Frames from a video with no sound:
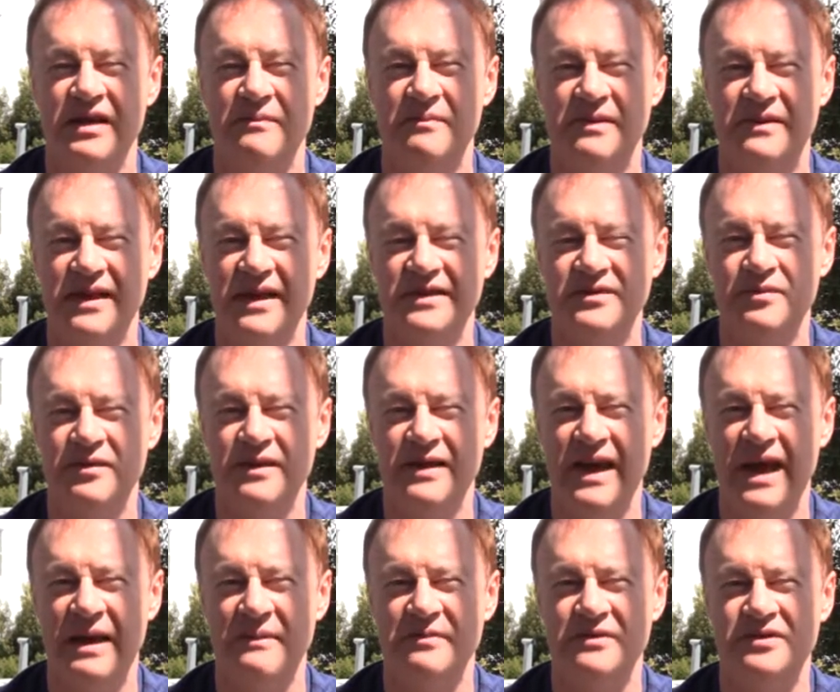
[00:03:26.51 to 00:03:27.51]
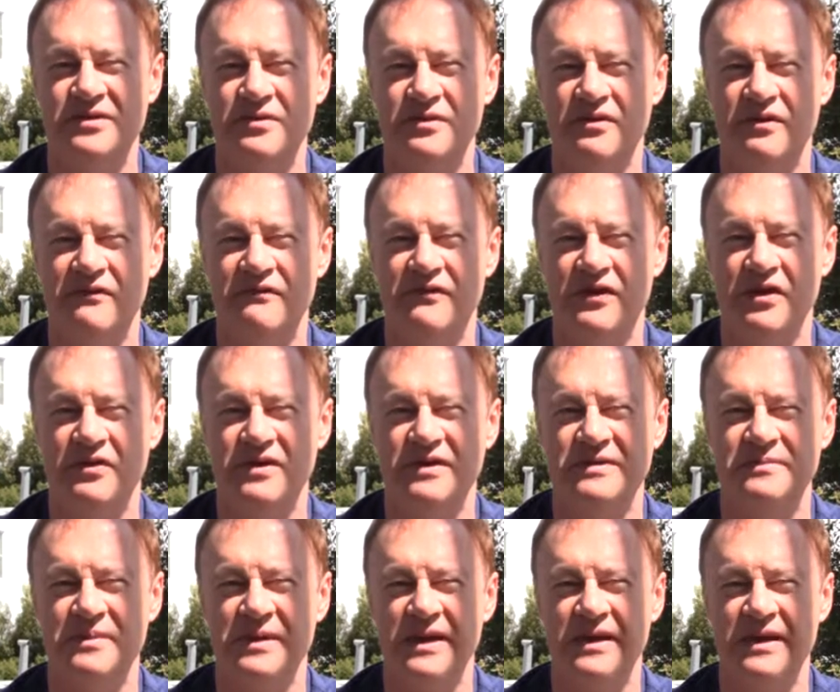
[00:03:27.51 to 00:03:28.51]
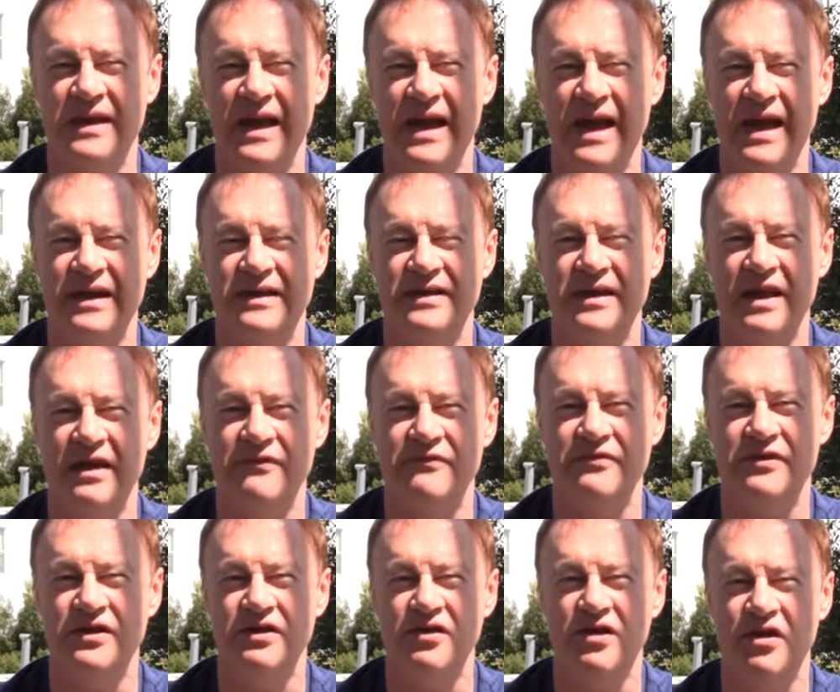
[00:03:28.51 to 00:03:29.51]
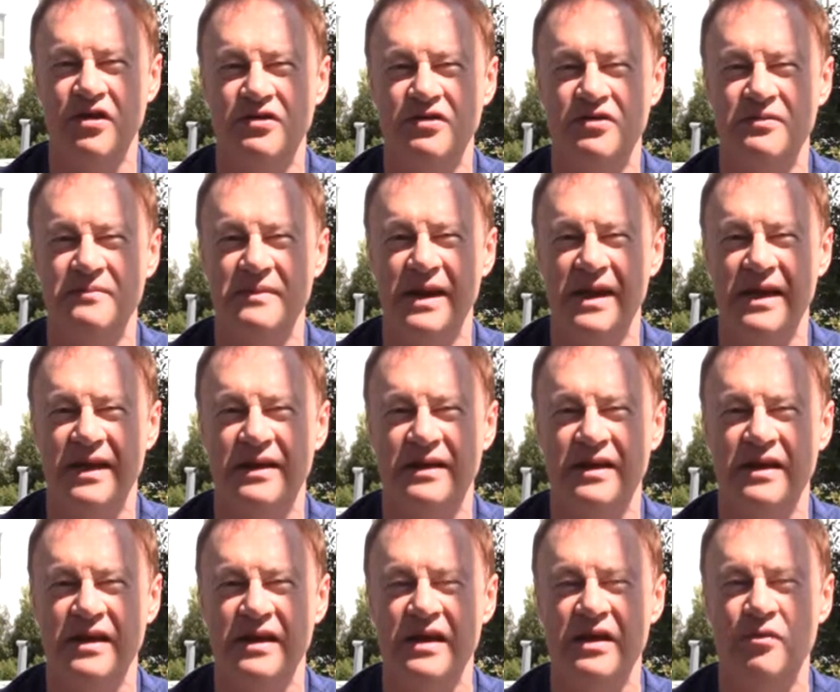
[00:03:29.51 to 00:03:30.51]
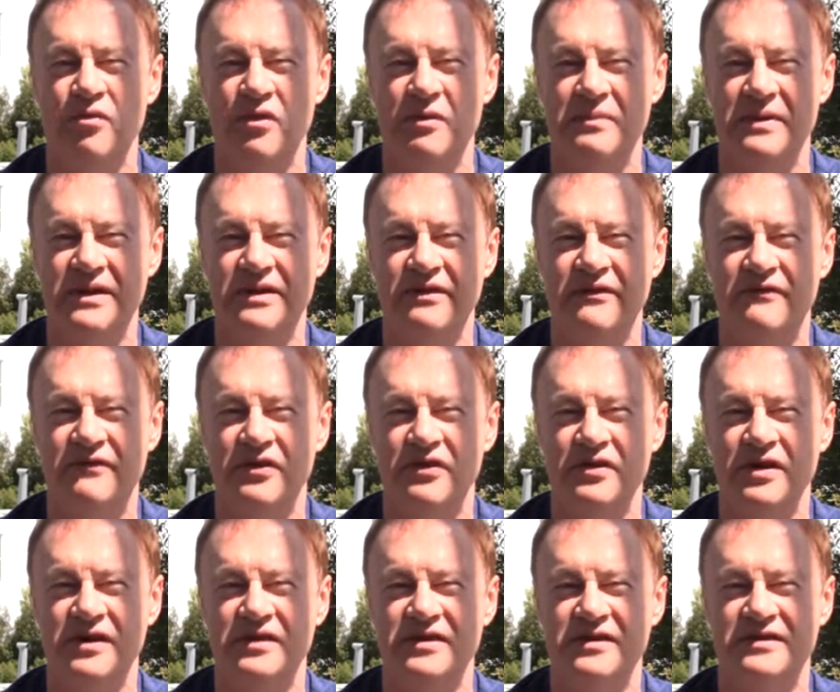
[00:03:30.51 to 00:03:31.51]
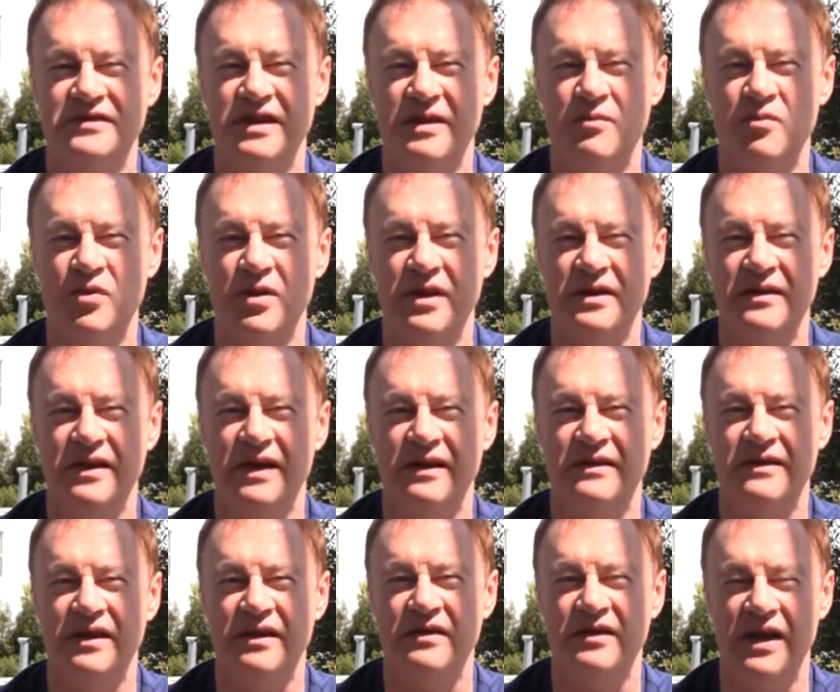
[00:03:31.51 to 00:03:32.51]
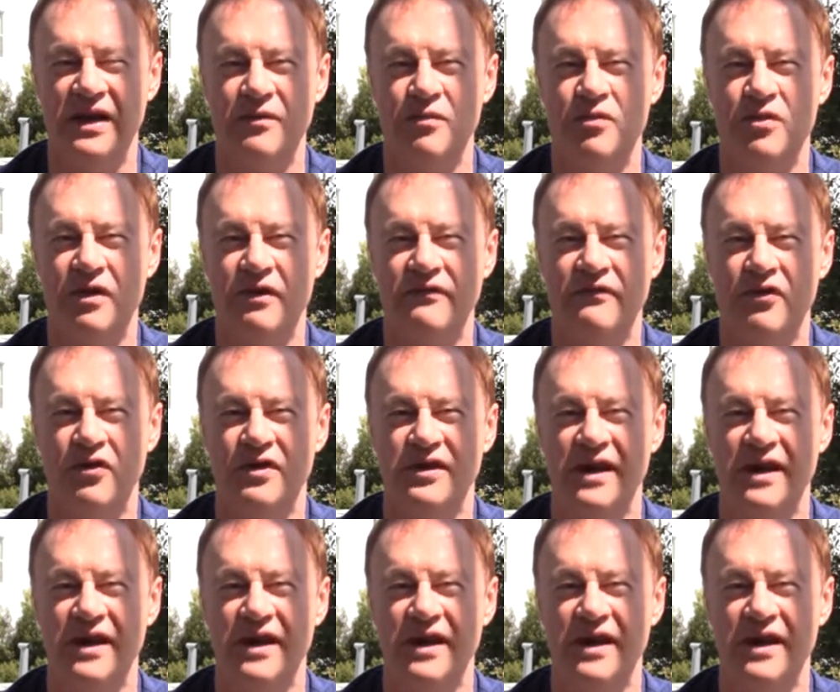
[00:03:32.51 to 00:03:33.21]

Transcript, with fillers: But that's what happens when your phone is being hacked. Every call you make will be diverted to someone that they work for.